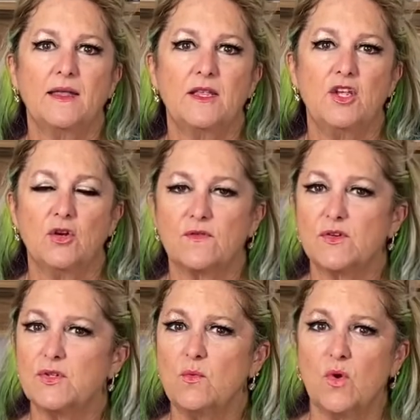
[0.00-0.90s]

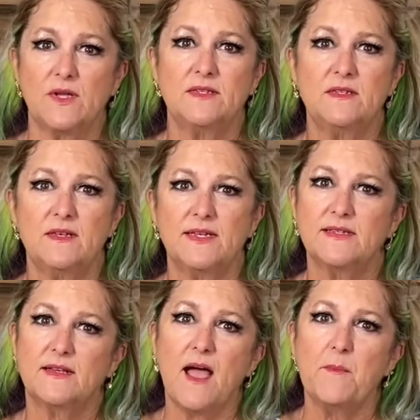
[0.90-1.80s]
Universal Woods is
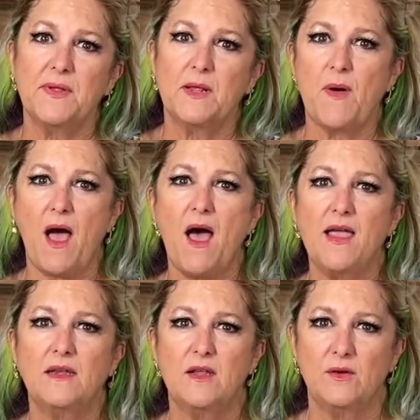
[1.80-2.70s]
the company
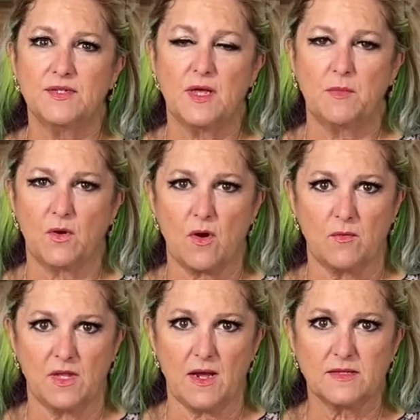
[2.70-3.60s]
behind Unisub and
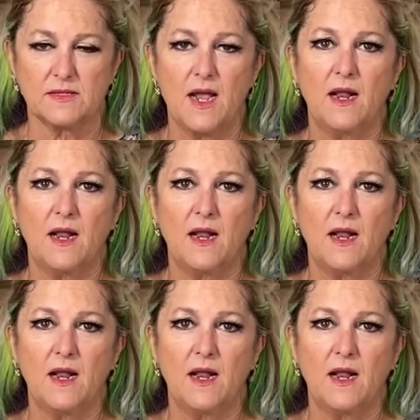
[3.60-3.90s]
ChromaLuxe.